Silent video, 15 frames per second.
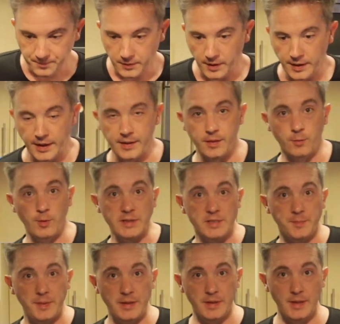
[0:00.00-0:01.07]
Okay, and the
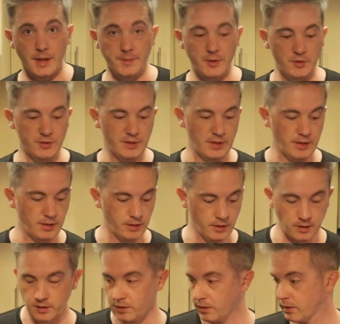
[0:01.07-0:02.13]
recipe that I'm using
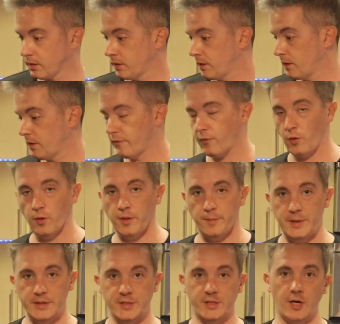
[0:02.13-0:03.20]
for the
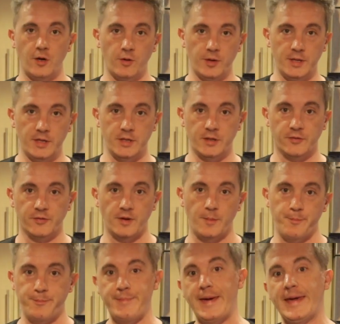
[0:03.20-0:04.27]
pizza dough is
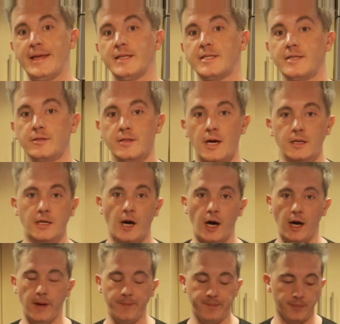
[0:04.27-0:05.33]
from
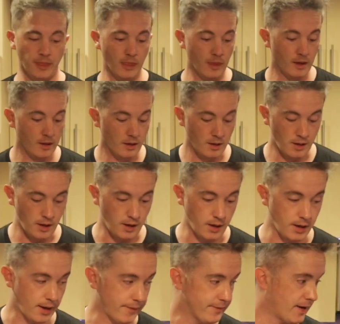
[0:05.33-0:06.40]
bakingsteel.com.
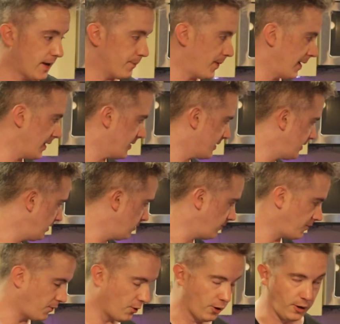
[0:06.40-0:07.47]
I've got a baking steel
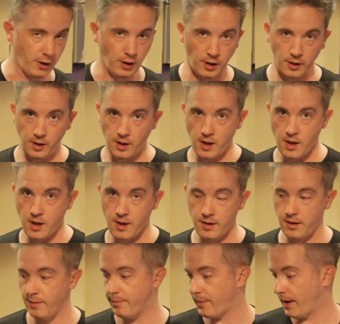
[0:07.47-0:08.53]
for
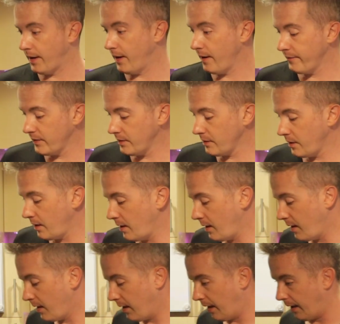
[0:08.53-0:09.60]
my oven,
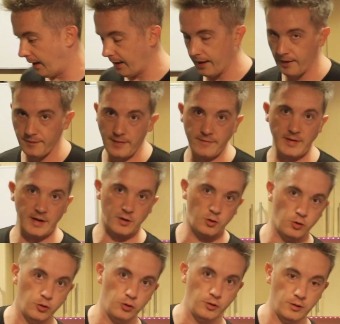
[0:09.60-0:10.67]
and they've got a
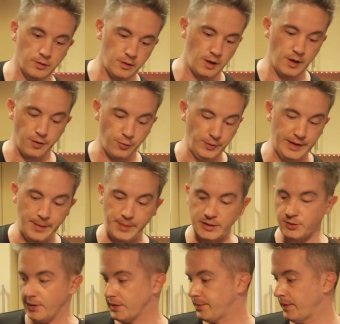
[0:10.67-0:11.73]
cool 3-day
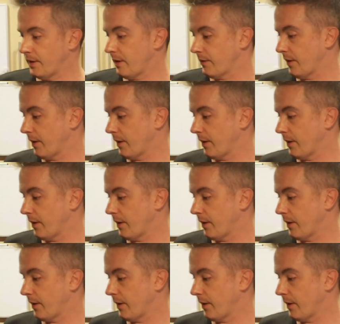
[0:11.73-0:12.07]
pizza recipe on